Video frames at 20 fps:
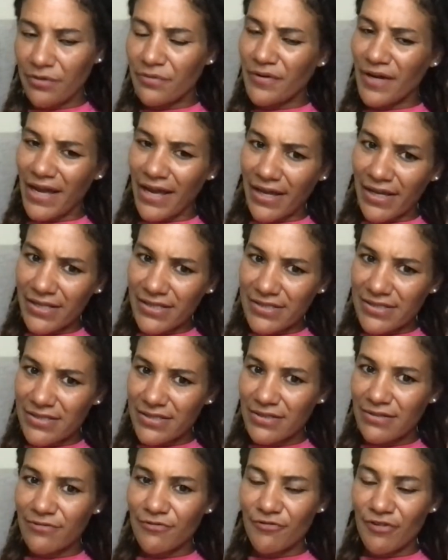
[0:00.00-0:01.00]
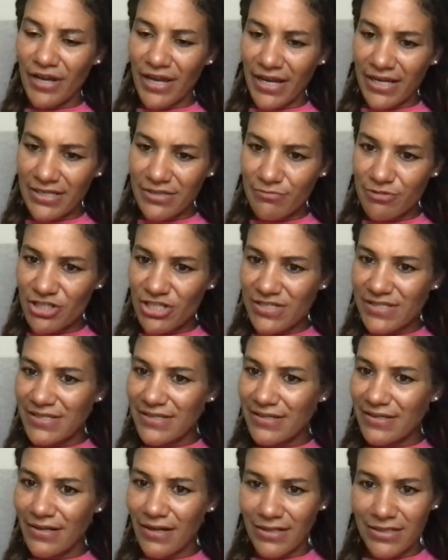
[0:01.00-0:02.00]
Right, right. We just
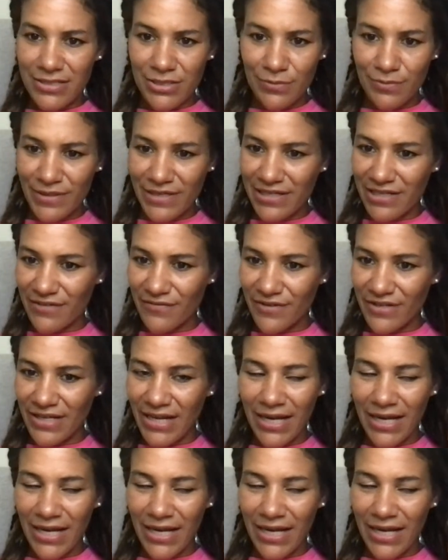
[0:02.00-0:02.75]
got to believe it.